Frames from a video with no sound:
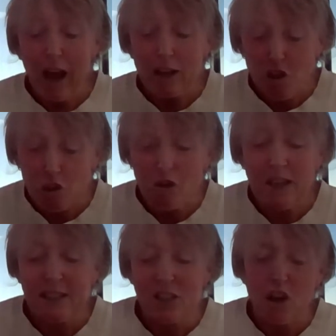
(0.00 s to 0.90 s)
2
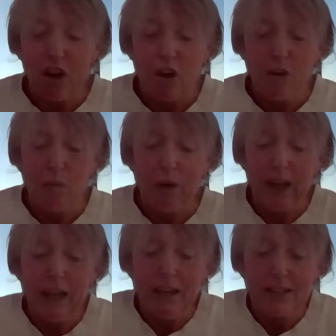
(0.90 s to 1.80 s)
years ago,
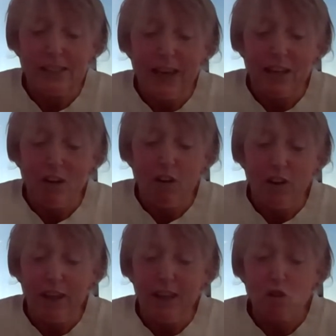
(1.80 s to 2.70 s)
we started on
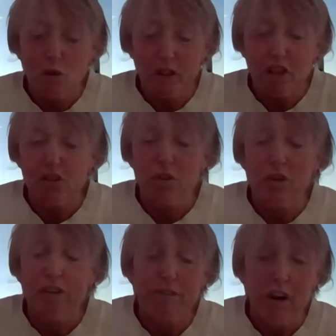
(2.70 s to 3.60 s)
the Toitu
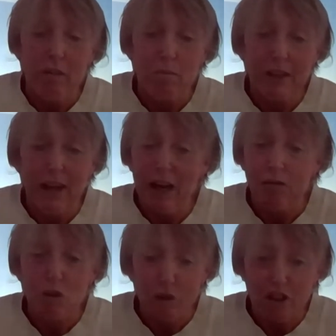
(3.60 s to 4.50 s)

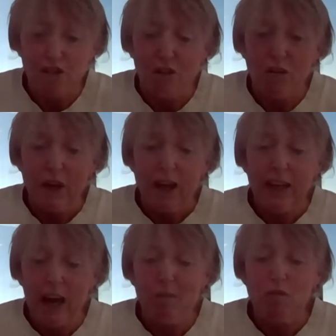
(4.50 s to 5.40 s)
Toitu
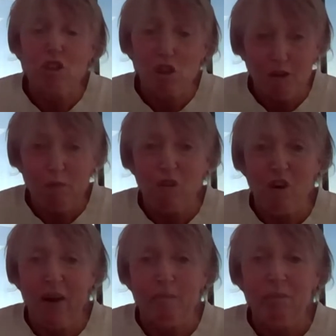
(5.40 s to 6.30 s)
Carbon Reduce
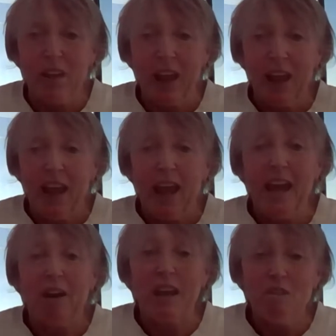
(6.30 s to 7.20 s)
program.
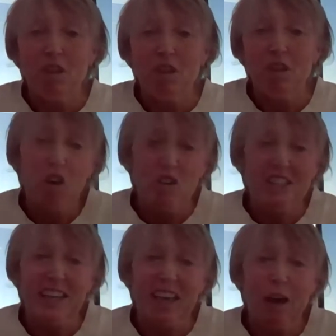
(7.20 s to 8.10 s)
And even though we had
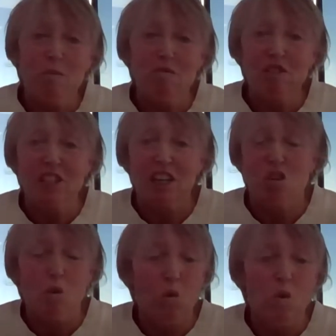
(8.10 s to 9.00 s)
looked at carbon
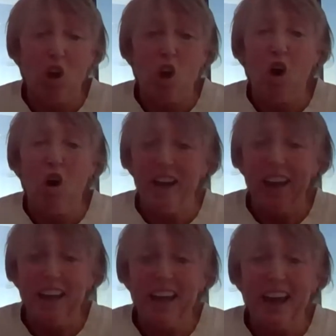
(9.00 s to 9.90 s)
reduction all
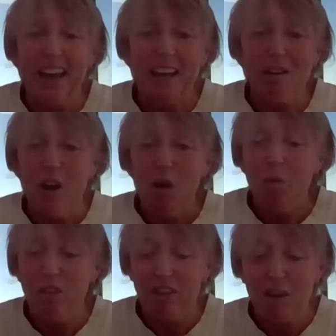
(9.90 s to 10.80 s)
along, again,
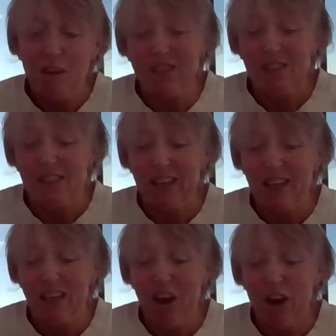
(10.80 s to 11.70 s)
with the
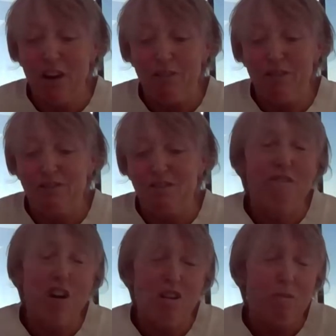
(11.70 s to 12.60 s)
emergency, kind of
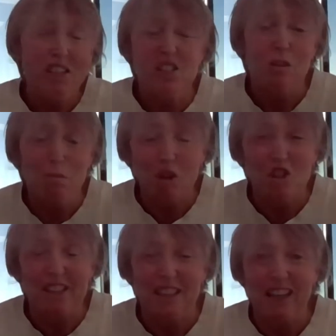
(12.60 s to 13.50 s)
environmental
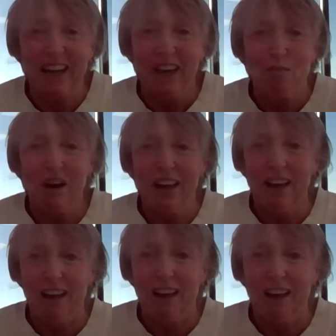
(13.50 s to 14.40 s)
emergency declared
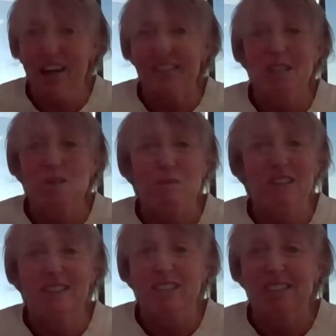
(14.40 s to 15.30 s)
by our
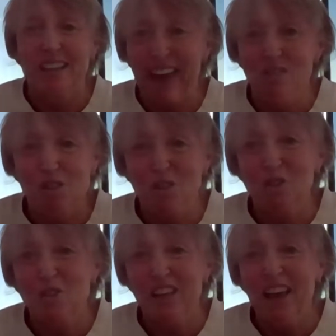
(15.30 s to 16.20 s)
customers and
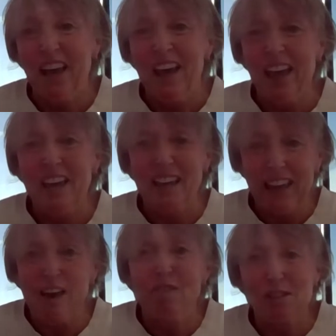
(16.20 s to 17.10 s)
councils, it
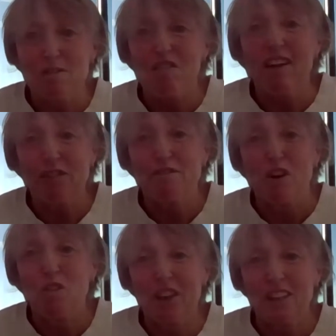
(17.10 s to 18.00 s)
gave us greater
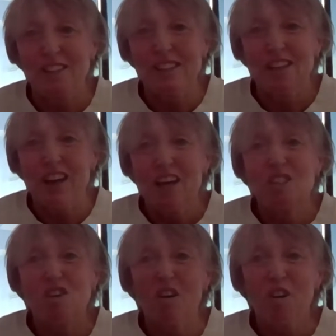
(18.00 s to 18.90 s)
focus.
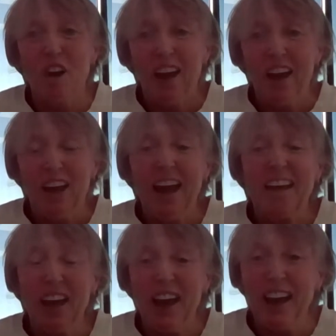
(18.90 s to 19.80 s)
So
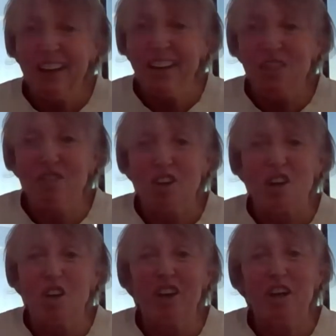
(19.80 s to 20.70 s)
again, you've got to
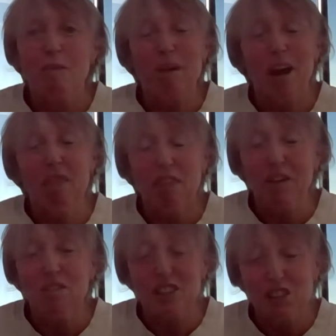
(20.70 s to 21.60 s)
look at it, but I
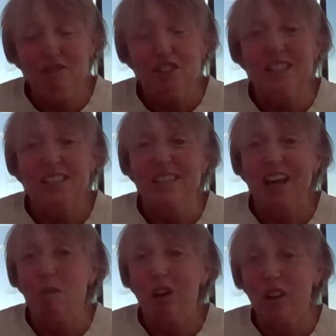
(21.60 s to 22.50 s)
think the difference is
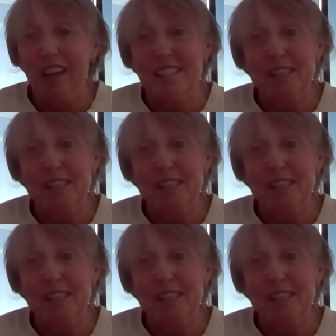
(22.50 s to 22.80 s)
now we're looking at